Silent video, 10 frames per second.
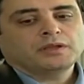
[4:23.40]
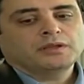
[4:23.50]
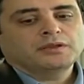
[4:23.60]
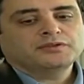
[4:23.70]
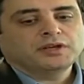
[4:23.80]

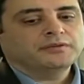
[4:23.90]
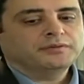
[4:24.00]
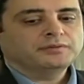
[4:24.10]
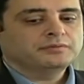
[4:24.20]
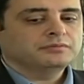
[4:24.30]
there's
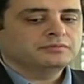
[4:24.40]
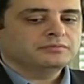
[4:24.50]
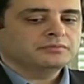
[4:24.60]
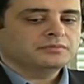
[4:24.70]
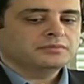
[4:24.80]

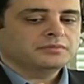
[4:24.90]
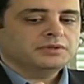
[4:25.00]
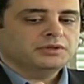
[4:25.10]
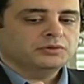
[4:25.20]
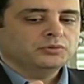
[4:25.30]
often,
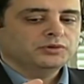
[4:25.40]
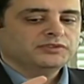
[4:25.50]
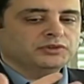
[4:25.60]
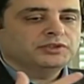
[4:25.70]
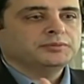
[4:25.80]
a
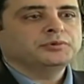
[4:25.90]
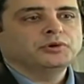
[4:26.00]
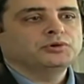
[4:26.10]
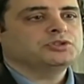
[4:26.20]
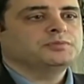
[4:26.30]
certain
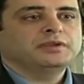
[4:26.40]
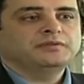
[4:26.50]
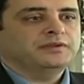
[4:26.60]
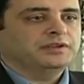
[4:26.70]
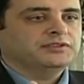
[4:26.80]
approach may
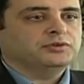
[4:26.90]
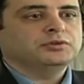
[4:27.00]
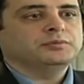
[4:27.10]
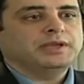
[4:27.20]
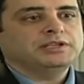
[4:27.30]
fit a
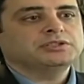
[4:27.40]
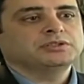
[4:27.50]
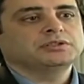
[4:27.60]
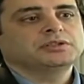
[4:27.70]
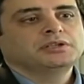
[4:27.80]
certain
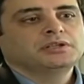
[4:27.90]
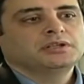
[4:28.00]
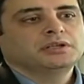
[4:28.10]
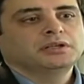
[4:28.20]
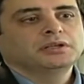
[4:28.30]
patient
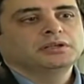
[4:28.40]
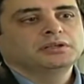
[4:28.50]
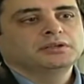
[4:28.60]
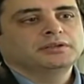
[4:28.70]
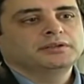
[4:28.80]

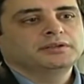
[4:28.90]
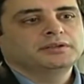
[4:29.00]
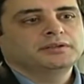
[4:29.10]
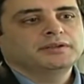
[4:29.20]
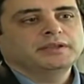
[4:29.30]

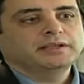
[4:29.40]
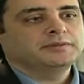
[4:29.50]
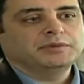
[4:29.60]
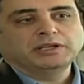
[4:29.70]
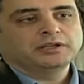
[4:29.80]
that
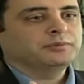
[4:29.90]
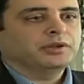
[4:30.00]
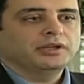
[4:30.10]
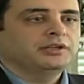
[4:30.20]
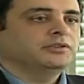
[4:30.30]
may not
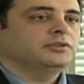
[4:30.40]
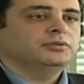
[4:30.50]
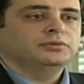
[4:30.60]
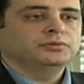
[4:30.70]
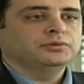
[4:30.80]
apply
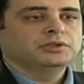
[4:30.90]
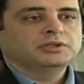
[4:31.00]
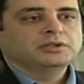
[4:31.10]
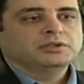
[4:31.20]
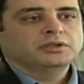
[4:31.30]
to
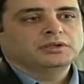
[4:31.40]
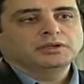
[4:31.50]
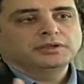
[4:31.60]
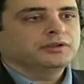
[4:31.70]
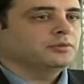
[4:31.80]

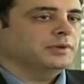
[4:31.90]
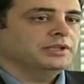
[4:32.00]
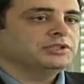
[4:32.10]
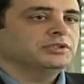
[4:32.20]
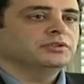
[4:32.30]
another
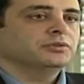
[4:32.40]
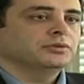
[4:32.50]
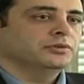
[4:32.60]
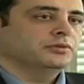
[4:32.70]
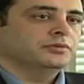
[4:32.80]
patient,
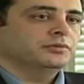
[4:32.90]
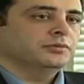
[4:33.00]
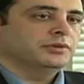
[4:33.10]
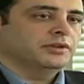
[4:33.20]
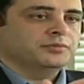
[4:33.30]
or
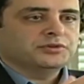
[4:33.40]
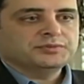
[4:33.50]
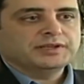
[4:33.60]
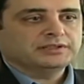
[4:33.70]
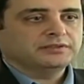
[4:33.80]
another
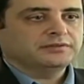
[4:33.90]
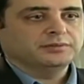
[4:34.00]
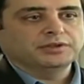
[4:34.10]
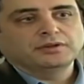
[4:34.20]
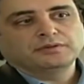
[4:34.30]
perspective
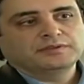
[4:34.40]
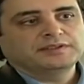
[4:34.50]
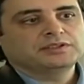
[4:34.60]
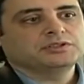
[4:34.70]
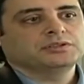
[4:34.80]
from another
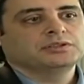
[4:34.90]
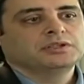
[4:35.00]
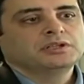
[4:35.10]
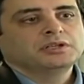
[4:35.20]
physician.